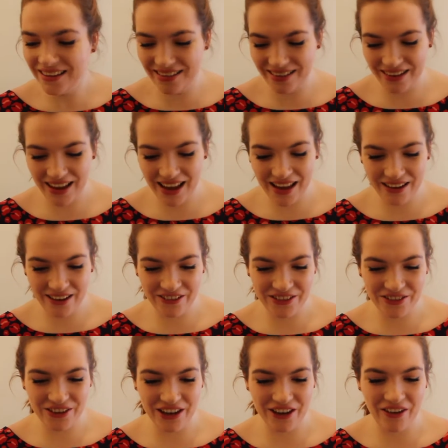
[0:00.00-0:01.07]
So yeah, no,
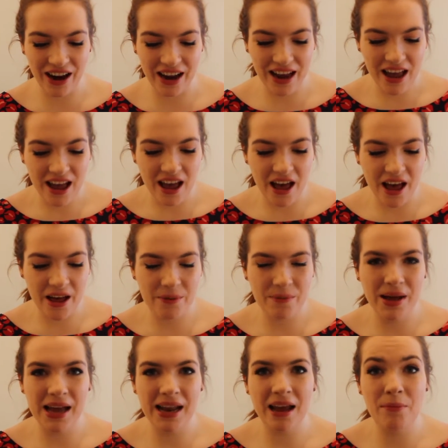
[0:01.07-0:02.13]
it's really great.
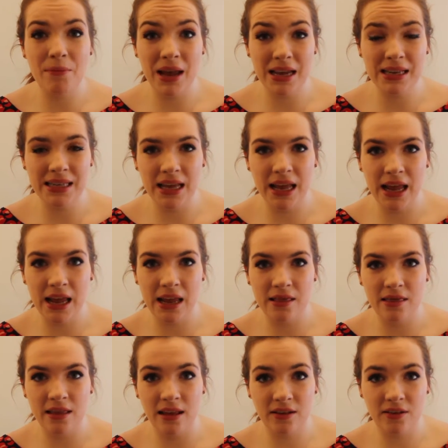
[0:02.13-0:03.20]
And I made it
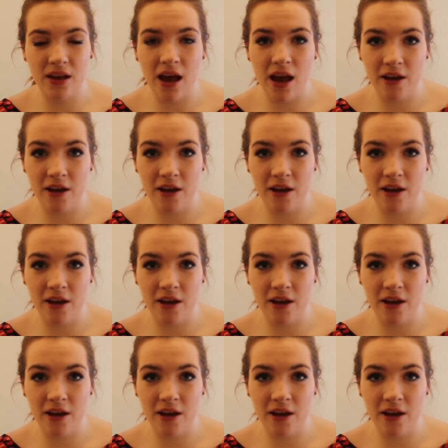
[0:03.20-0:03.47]
in this